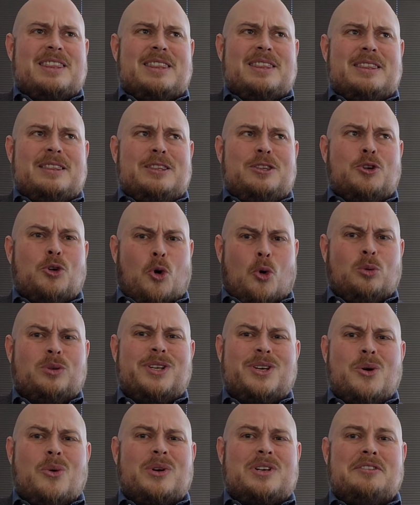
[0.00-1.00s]
You're only
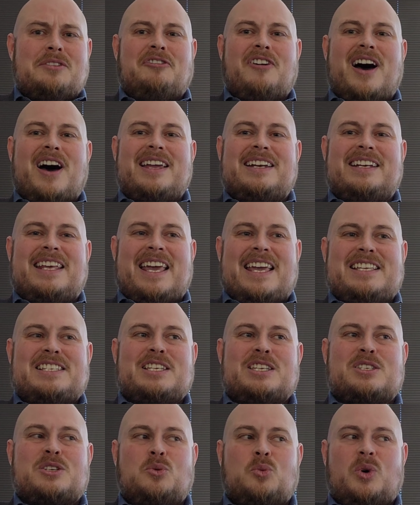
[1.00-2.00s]
going to find
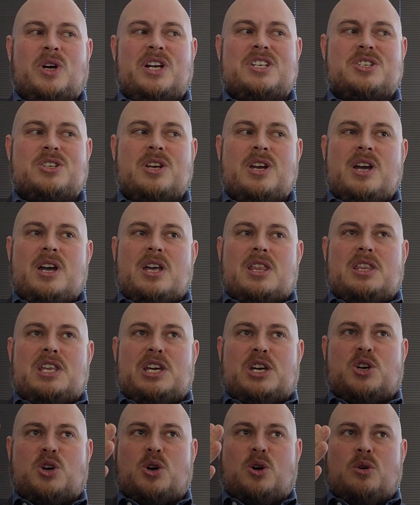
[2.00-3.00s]
cases in which
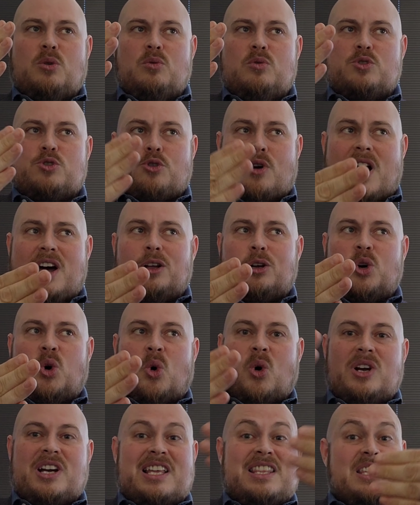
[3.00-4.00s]
the trial
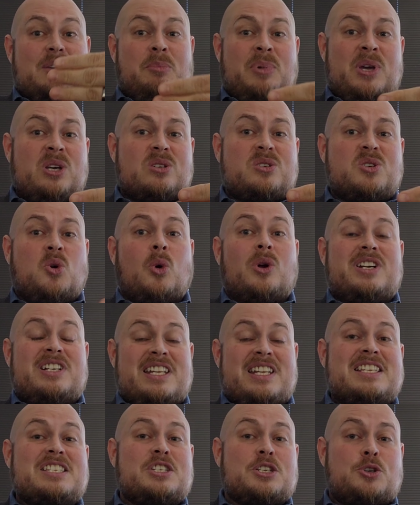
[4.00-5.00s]
court and the appeals court
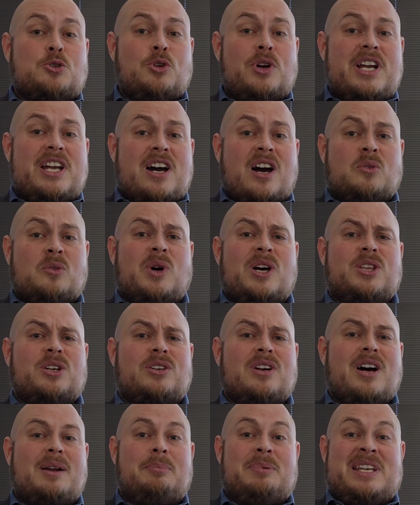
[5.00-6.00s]
disagree on whether or
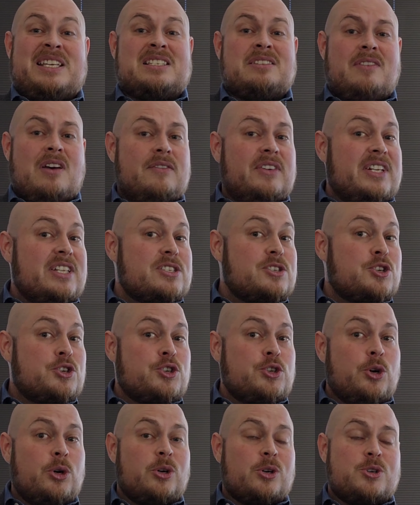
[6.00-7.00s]
not a piece of evidence
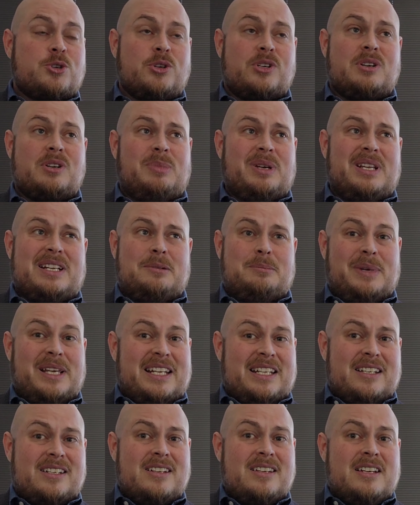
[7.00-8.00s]
should or shouldn't have been
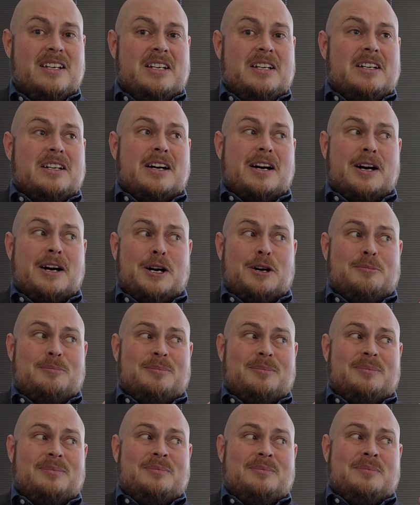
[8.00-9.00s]
admitted.
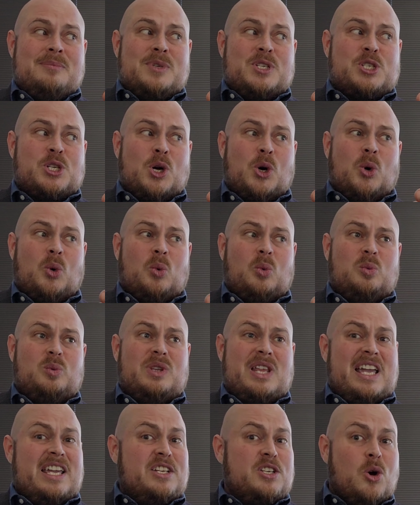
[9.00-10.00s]
So
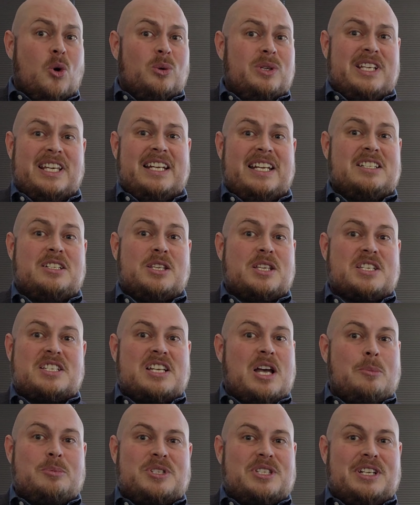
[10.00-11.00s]
they don't get into the
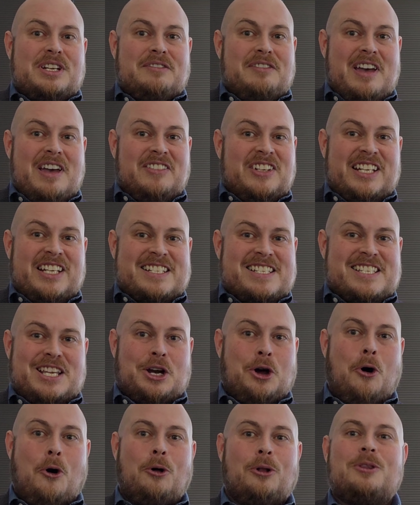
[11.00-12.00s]
substantive evidence at
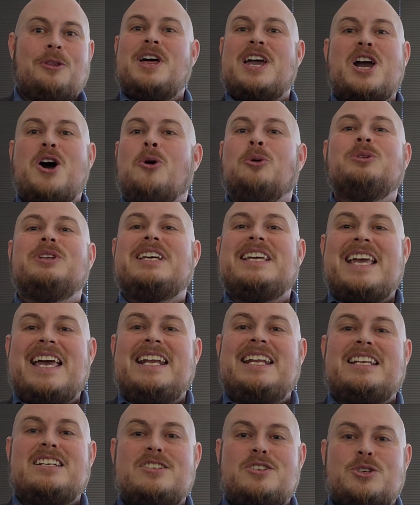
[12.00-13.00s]
all. They only
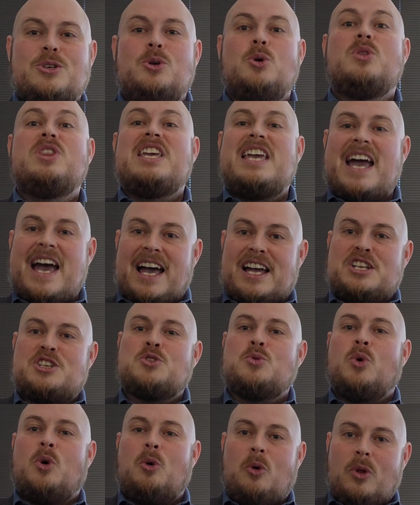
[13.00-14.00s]
get into the
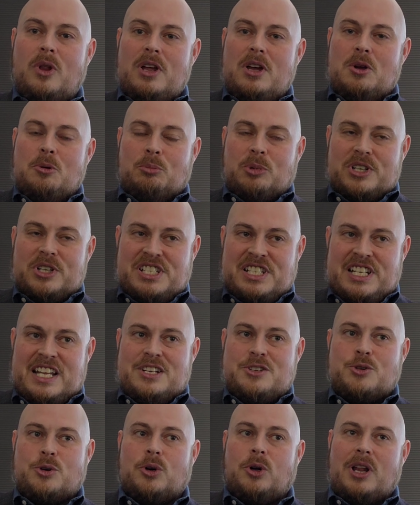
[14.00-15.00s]
actual
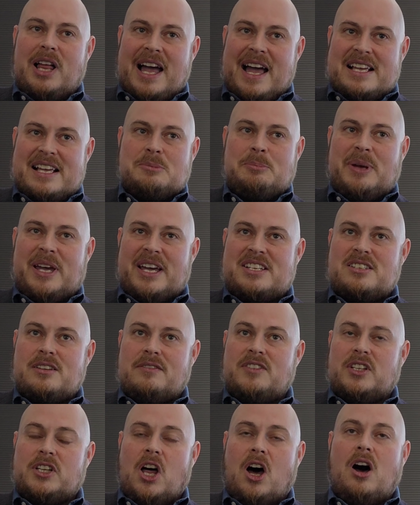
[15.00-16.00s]
procedural aspects of
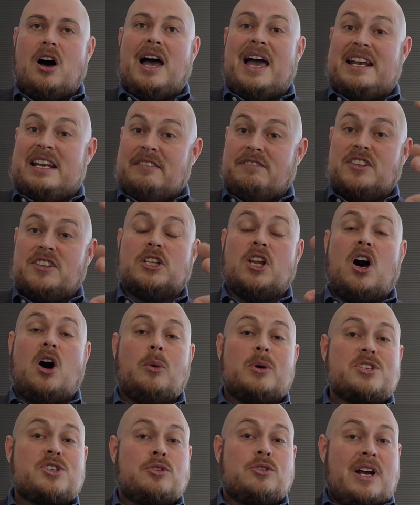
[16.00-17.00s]
the law and if the law
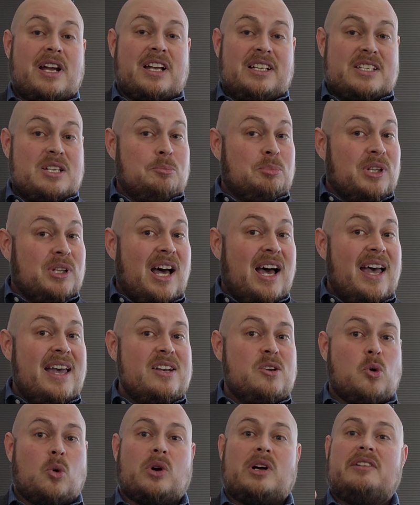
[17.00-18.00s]
was correctly
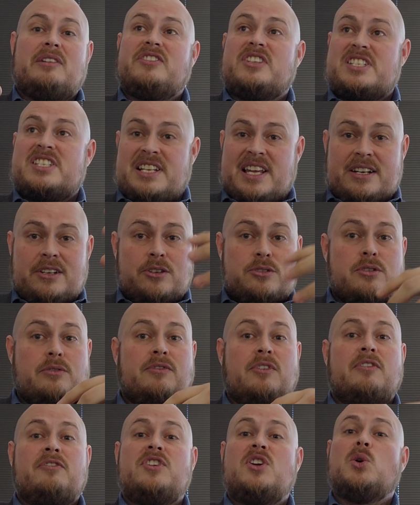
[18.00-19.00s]
applied or if the standards
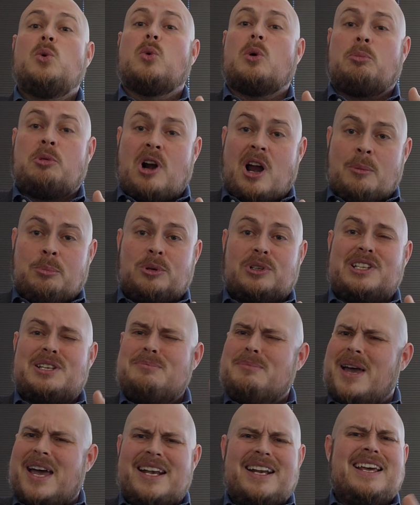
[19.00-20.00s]
of review were properly
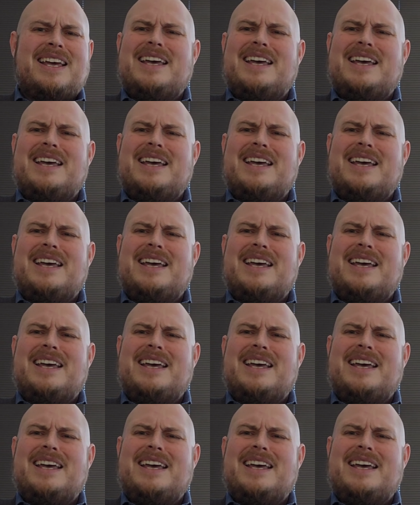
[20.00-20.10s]
met.